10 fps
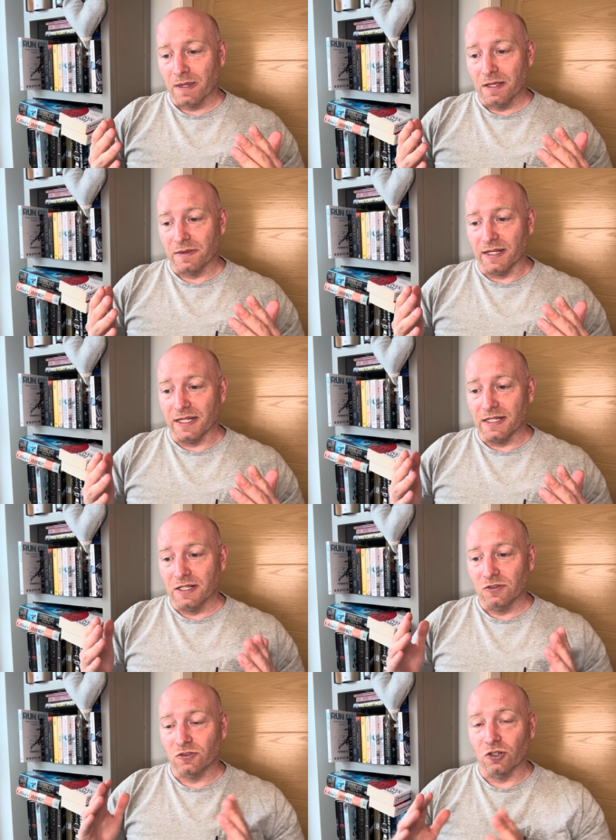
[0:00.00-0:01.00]
the
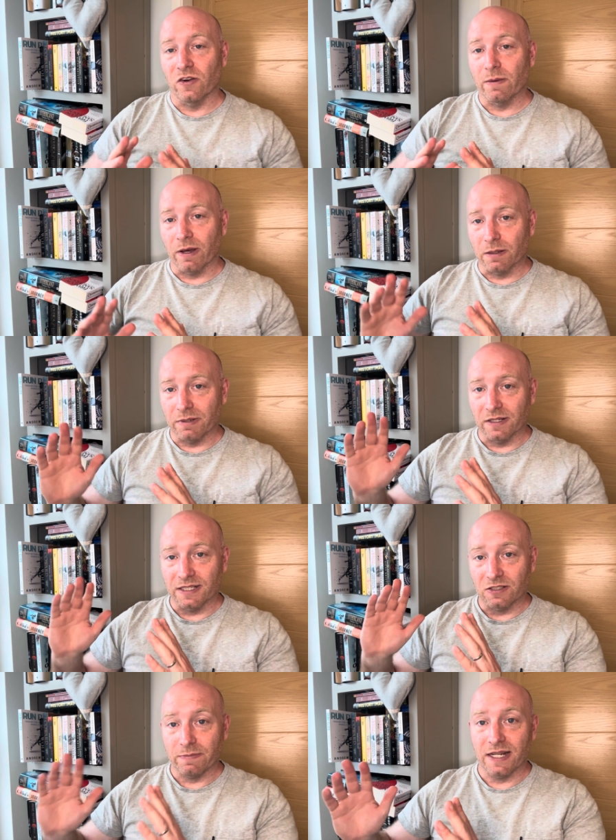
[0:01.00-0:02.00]
story about the building
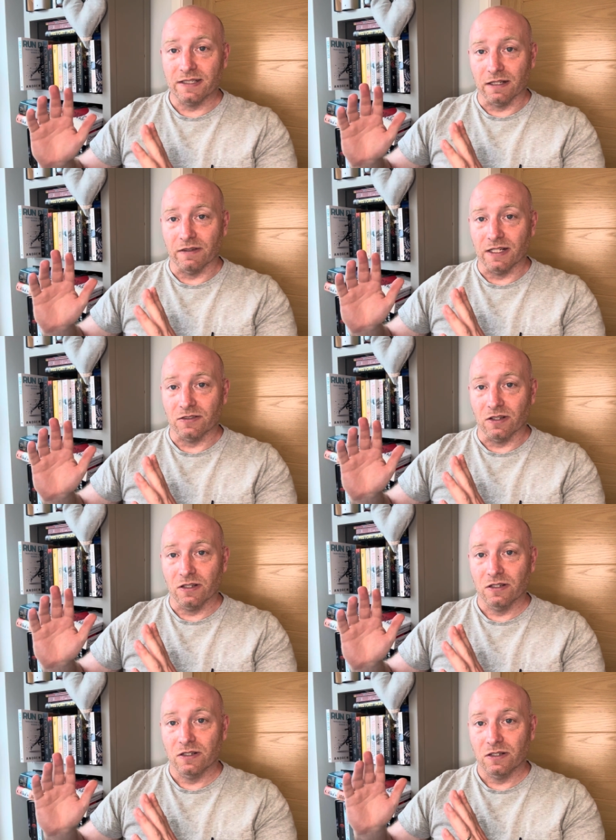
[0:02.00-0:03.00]
the space elevator
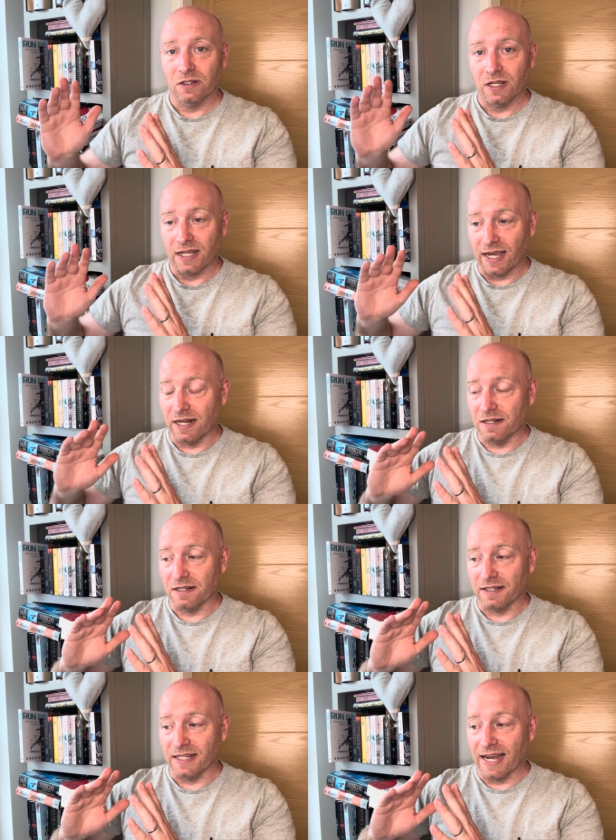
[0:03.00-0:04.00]
and
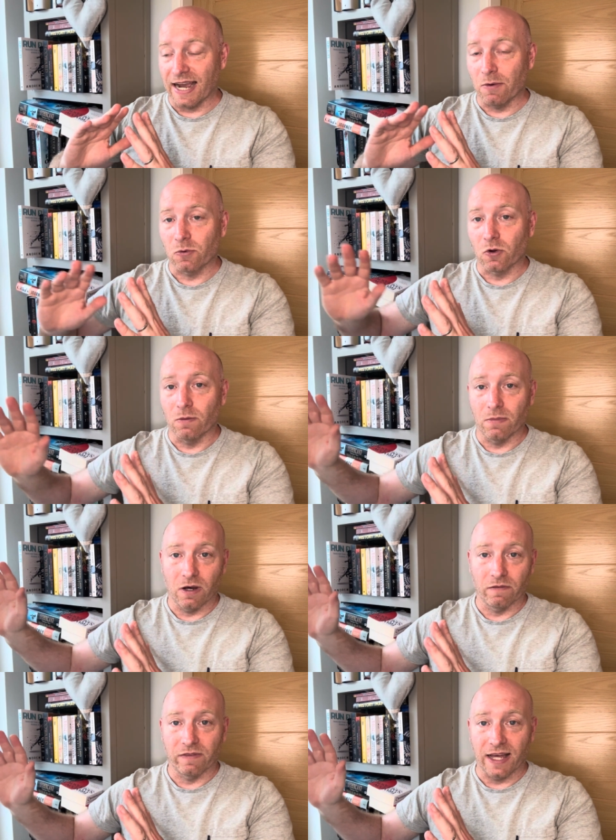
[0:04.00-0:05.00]
the outcome
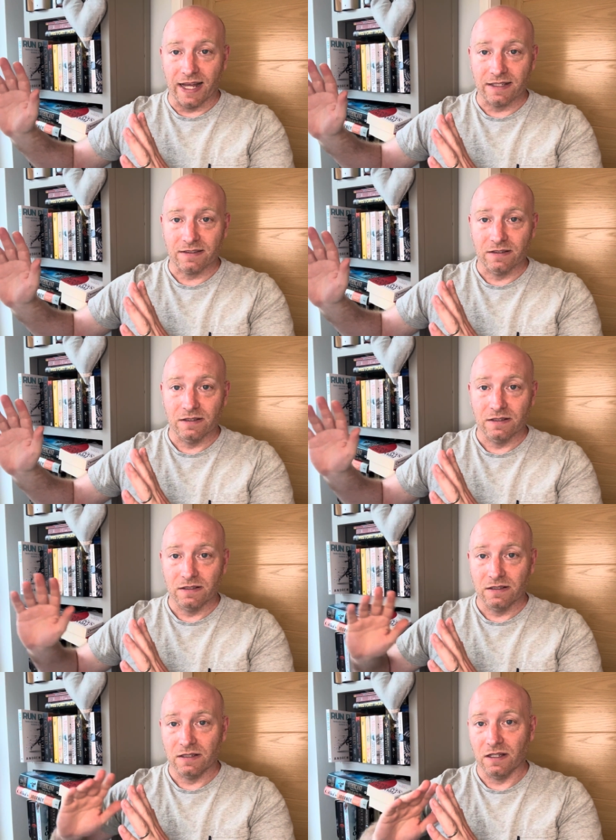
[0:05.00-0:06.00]
of that
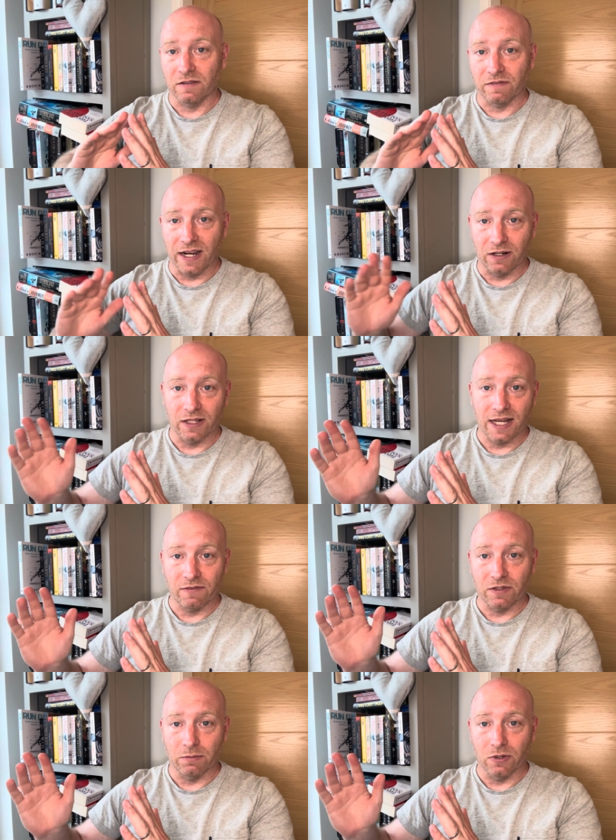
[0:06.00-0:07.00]
at the final half
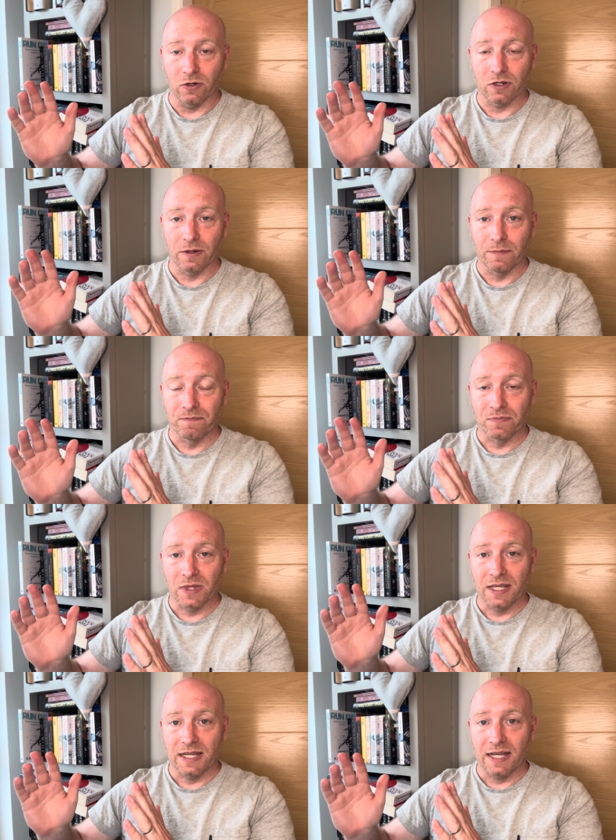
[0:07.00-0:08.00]
of the book
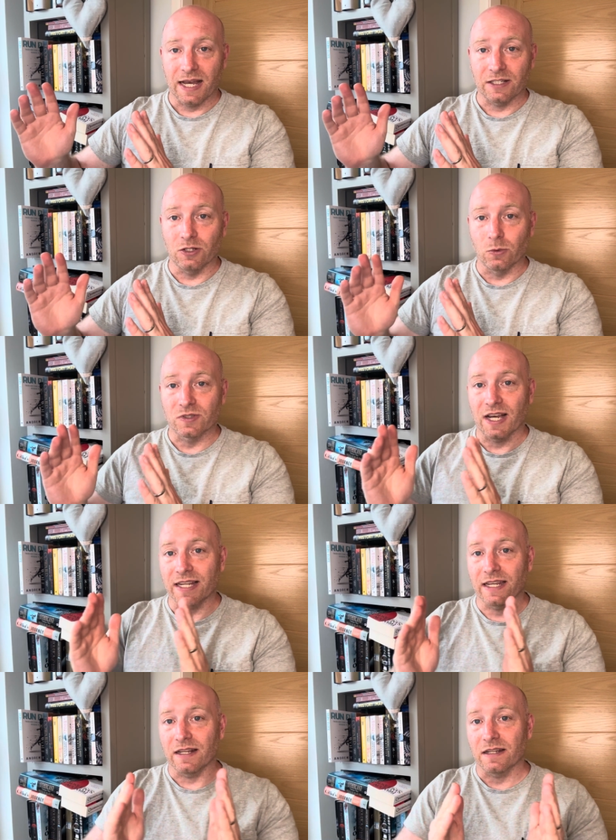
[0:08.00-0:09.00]
had no
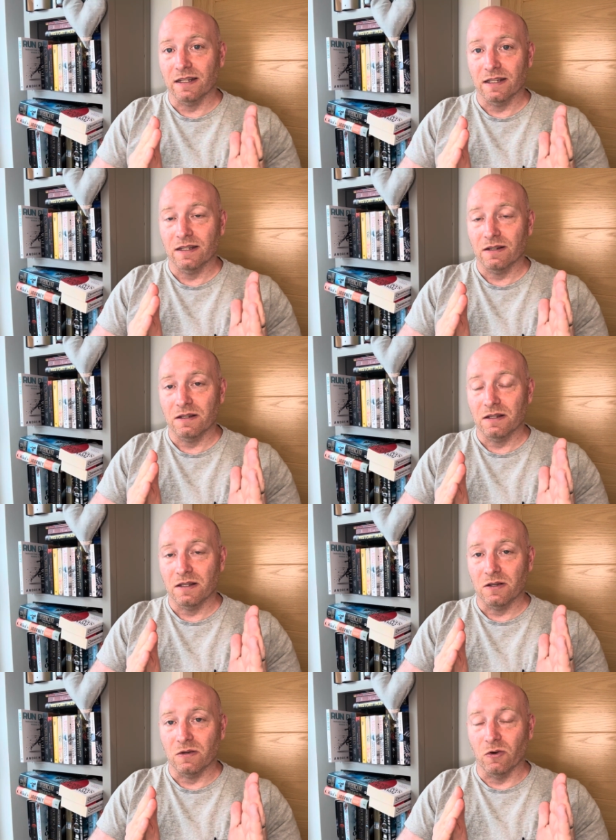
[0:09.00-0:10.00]
tie-in
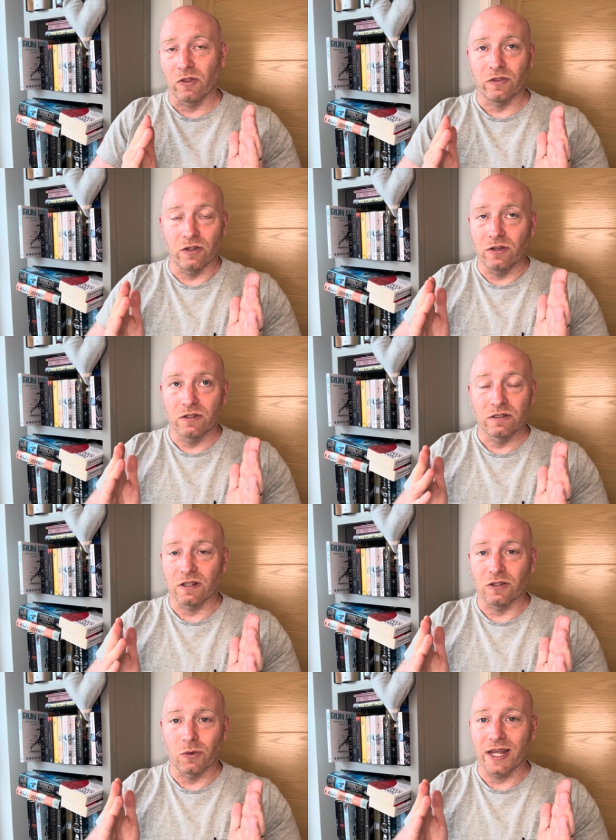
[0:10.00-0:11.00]
other than the
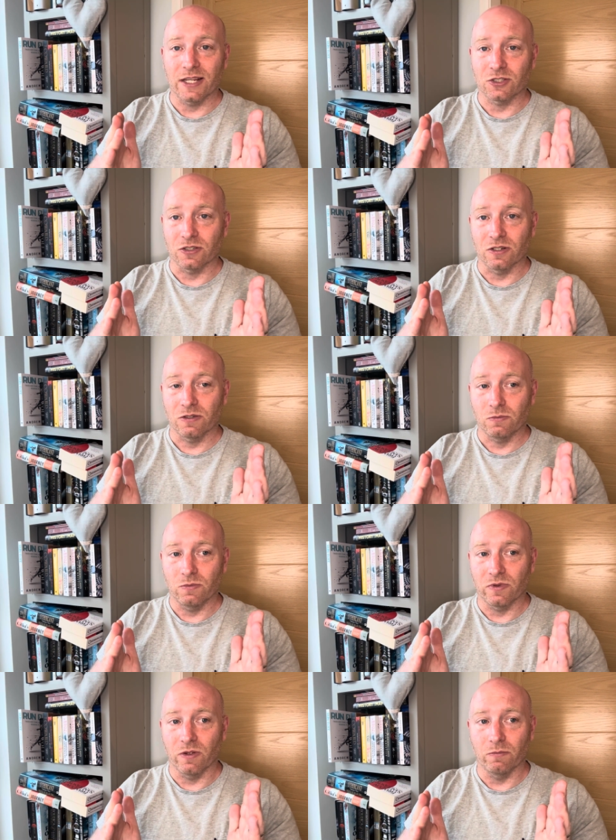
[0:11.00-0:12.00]
location,
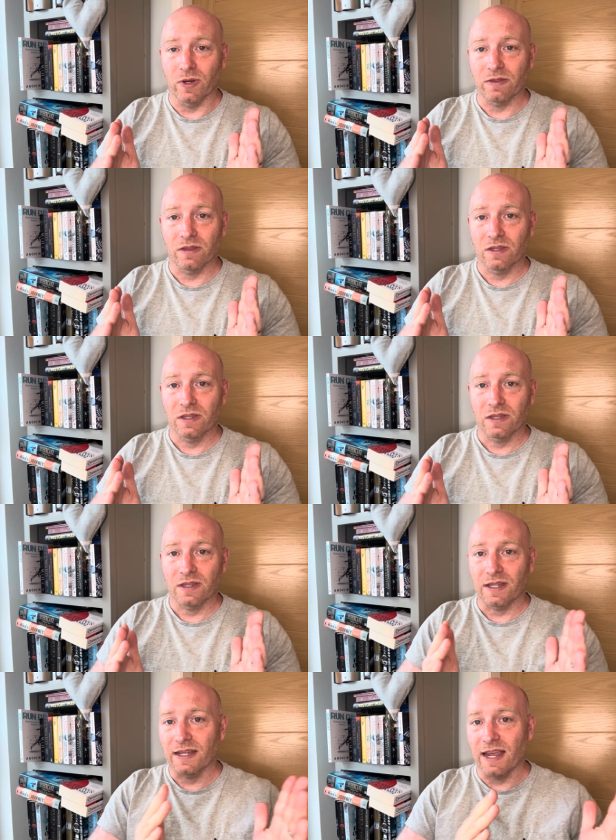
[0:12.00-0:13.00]
than with
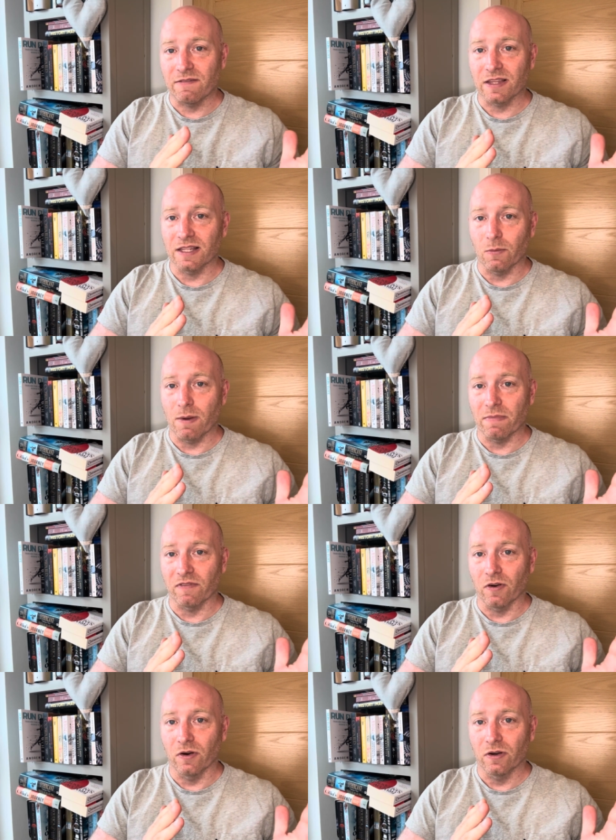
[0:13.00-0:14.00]
everything that went
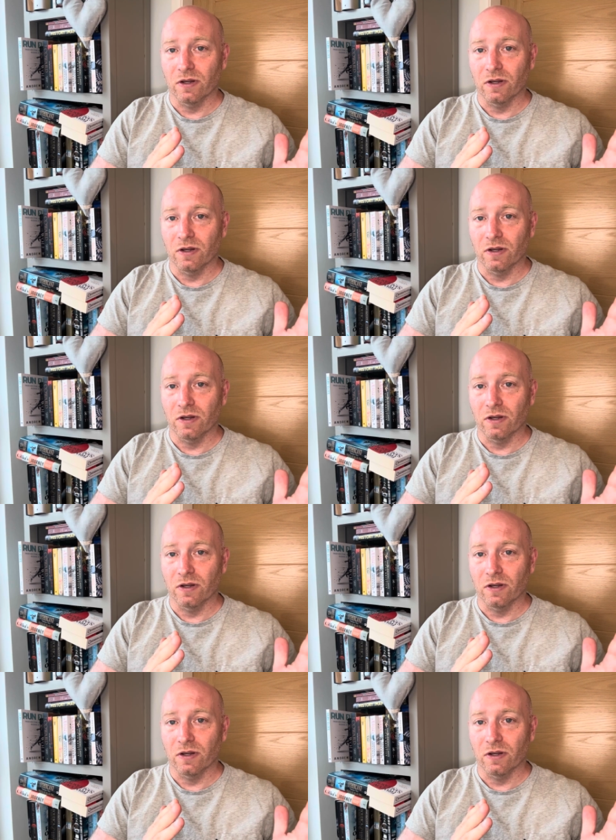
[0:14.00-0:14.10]
before.